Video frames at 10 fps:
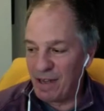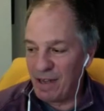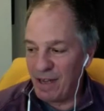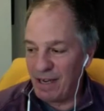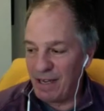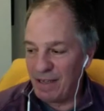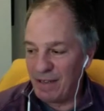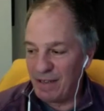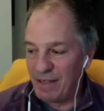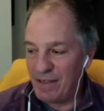
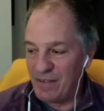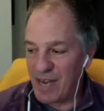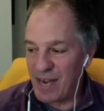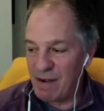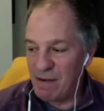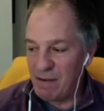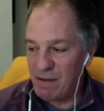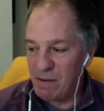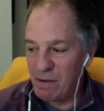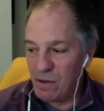he said,
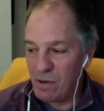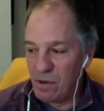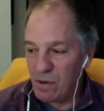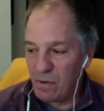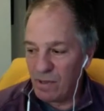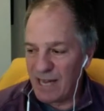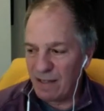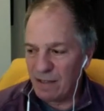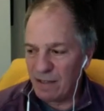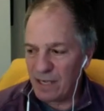well, that
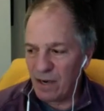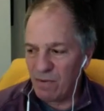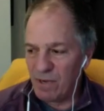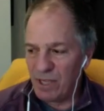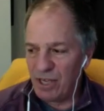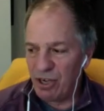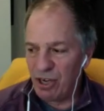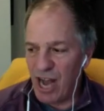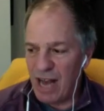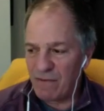looks like a really good
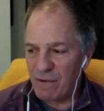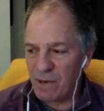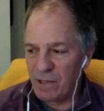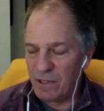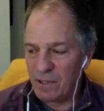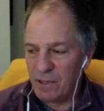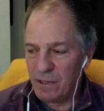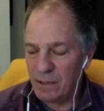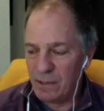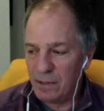golf course,
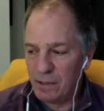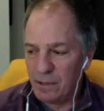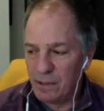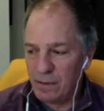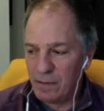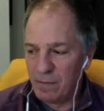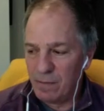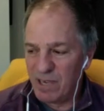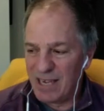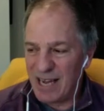
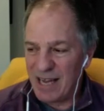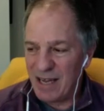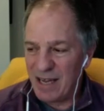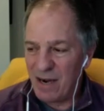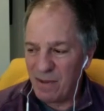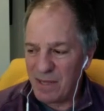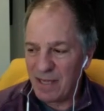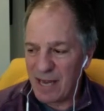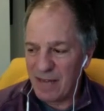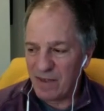but I don't think
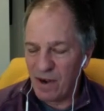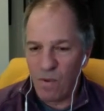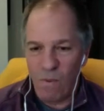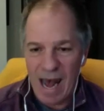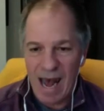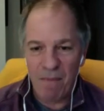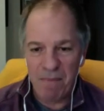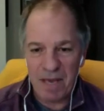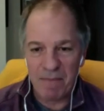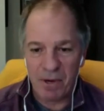that's going to wow
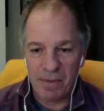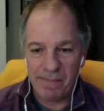people.